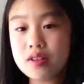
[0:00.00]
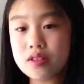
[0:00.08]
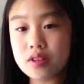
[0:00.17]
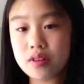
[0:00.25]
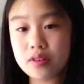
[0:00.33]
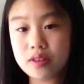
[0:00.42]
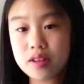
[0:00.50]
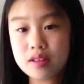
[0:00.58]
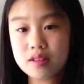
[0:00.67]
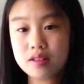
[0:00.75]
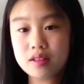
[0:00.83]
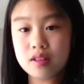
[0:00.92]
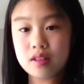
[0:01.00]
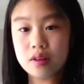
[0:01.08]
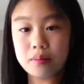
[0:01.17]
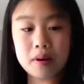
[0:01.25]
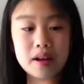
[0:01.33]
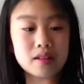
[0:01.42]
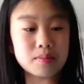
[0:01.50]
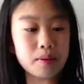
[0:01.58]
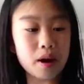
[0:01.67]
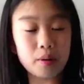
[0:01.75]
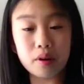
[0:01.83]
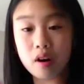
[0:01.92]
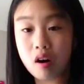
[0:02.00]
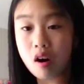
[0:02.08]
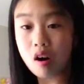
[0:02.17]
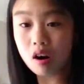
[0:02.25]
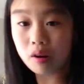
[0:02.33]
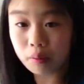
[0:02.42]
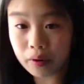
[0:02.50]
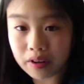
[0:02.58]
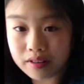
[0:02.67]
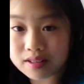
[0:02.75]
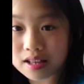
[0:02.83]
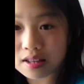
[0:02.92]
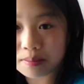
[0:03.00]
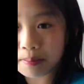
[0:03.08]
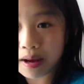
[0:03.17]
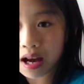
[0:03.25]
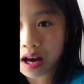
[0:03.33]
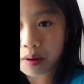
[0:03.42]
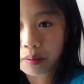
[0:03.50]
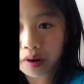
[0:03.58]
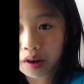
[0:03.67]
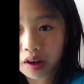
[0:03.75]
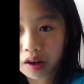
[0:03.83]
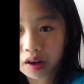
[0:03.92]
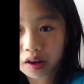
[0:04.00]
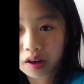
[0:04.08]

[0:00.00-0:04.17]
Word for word: So this, you press power on where it says power